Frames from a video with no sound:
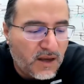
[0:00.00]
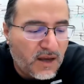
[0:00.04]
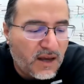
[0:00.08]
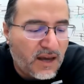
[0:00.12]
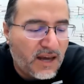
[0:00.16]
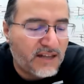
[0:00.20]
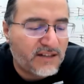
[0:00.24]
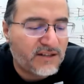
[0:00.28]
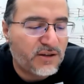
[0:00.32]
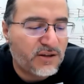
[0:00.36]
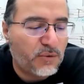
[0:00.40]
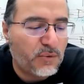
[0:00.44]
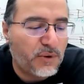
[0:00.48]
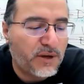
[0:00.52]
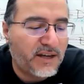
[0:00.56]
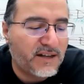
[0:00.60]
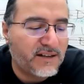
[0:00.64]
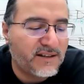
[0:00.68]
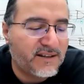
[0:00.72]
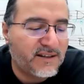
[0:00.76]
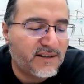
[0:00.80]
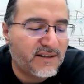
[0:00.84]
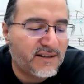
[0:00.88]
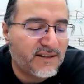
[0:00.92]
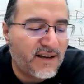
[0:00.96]
And so we
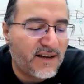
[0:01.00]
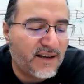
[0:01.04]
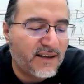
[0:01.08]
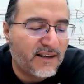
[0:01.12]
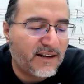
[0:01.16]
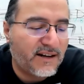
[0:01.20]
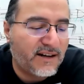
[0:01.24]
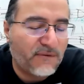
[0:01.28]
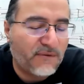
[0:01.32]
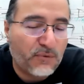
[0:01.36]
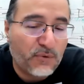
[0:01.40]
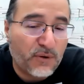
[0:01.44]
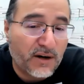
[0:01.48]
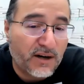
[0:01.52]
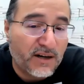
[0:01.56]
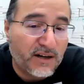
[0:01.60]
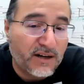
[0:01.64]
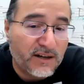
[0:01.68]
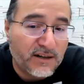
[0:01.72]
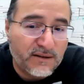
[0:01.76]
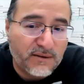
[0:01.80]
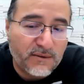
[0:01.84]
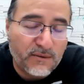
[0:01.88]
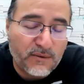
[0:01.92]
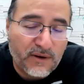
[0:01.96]
can say that if we're
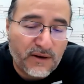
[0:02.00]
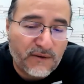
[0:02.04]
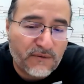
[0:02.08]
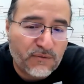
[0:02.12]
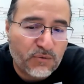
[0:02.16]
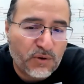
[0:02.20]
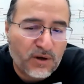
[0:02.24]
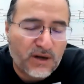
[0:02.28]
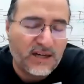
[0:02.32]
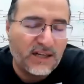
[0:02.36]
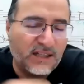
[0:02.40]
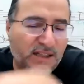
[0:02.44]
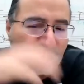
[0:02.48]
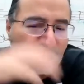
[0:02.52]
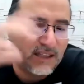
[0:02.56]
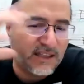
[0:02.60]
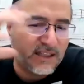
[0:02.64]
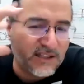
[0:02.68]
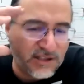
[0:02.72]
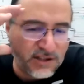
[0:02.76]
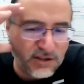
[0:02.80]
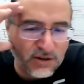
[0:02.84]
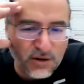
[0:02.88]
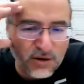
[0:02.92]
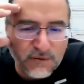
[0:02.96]
gonna
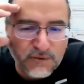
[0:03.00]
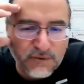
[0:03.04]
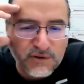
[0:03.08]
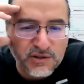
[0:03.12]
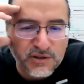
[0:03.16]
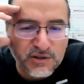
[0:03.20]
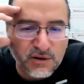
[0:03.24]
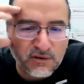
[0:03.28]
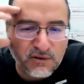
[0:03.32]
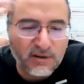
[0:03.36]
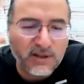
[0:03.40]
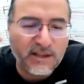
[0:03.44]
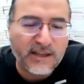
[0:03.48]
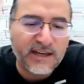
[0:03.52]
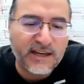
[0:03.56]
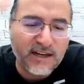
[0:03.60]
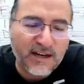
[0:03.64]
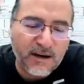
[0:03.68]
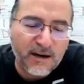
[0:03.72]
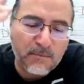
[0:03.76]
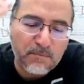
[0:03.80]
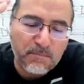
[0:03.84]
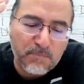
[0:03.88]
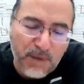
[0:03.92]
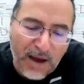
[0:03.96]
listen over tonally and
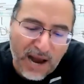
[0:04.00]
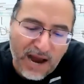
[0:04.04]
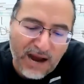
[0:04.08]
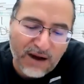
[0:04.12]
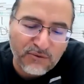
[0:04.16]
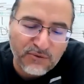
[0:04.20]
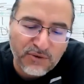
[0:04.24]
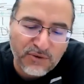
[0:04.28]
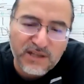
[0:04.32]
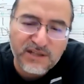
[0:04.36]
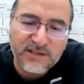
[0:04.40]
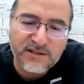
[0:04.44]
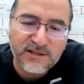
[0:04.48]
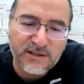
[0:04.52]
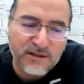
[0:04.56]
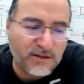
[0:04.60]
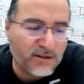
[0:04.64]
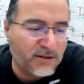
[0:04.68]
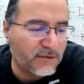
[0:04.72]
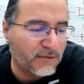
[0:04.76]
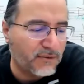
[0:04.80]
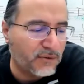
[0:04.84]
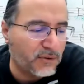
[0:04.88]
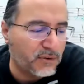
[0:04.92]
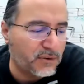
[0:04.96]
compound these
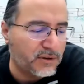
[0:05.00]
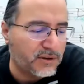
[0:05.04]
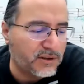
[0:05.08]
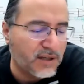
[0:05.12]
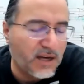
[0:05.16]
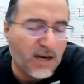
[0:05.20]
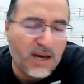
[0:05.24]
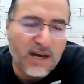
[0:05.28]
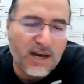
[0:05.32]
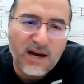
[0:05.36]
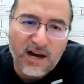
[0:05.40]
intervals,